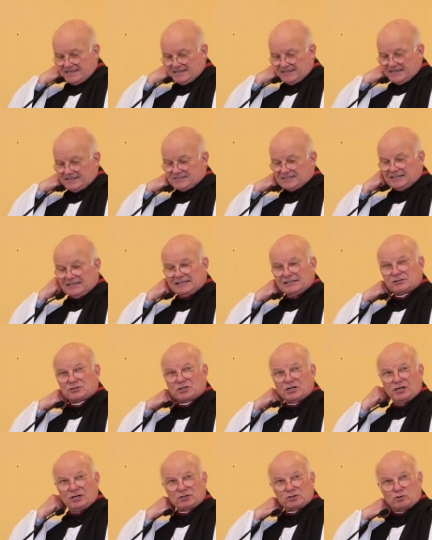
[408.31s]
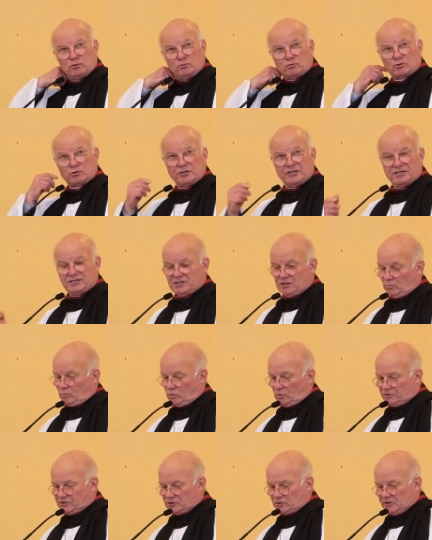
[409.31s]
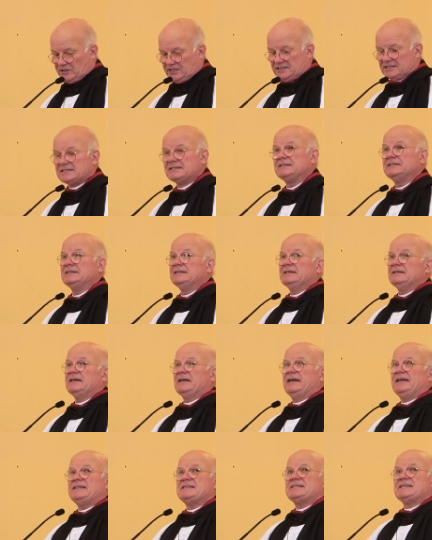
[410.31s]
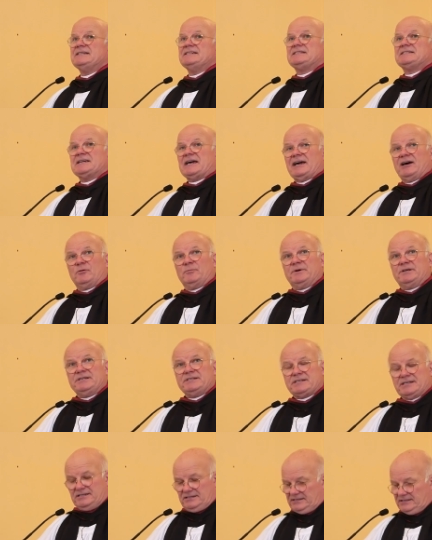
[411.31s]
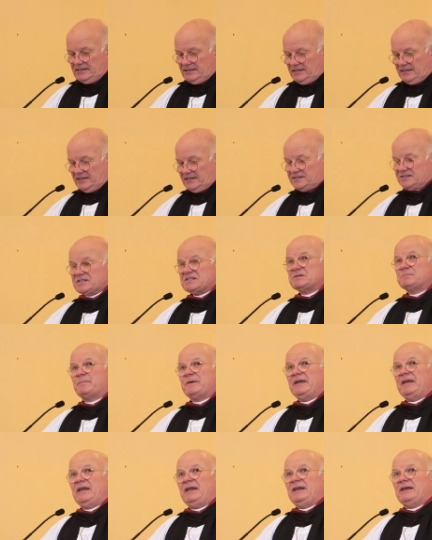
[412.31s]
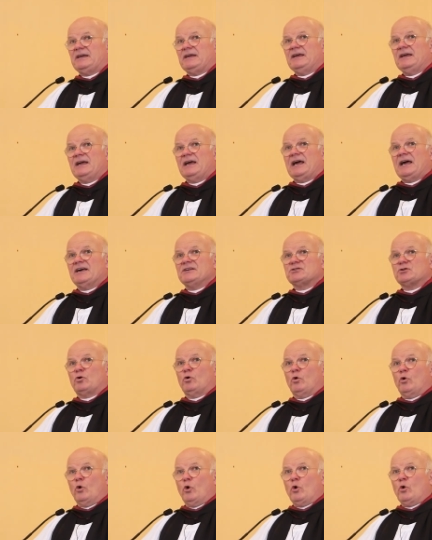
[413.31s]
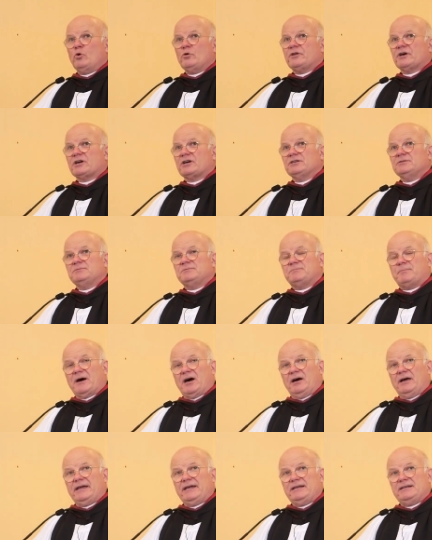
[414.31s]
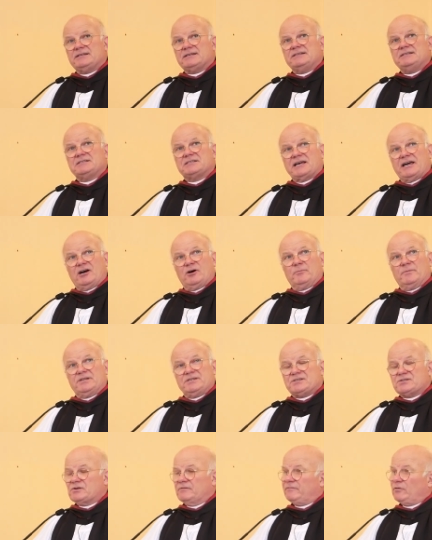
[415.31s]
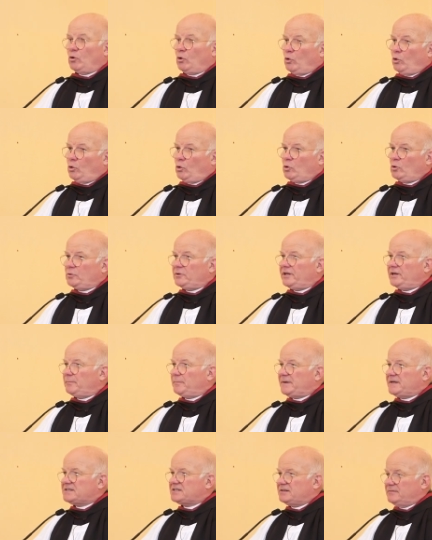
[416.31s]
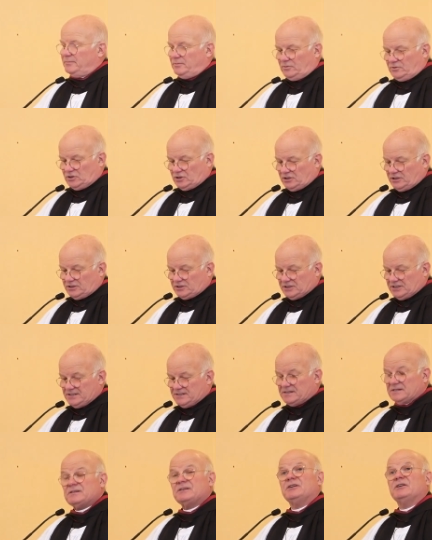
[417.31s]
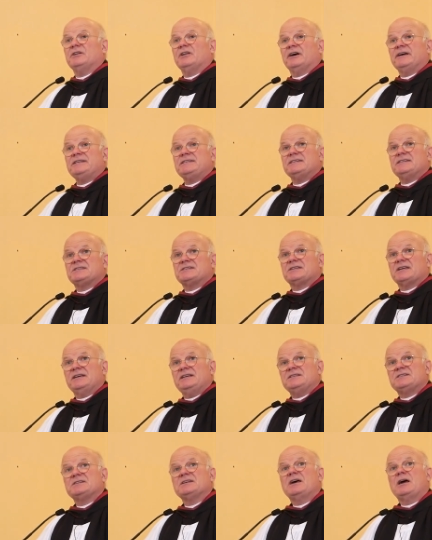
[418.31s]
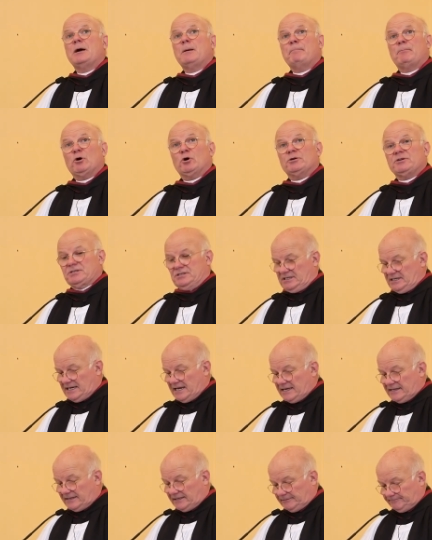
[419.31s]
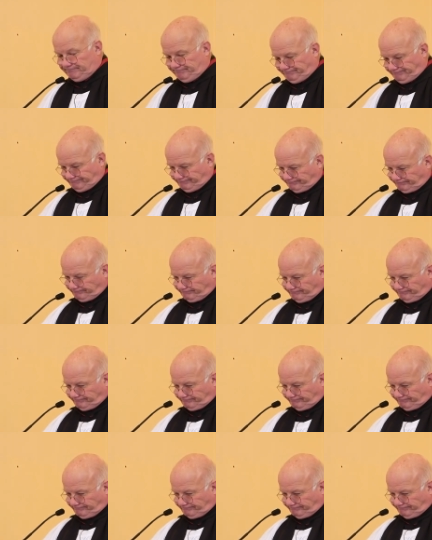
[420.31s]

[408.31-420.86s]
There's a little church called Trinity Wall Street, its endowment is as big as all the combined endowments of all the Episcopal churches in the United States put together.